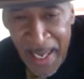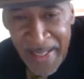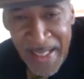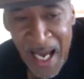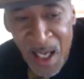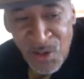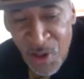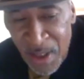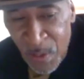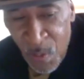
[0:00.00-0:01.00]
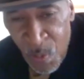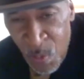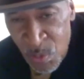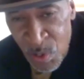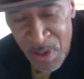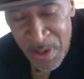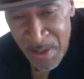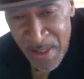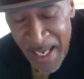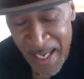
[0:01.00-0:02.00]
And I try to hold on to
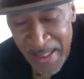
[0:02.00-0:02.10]
that.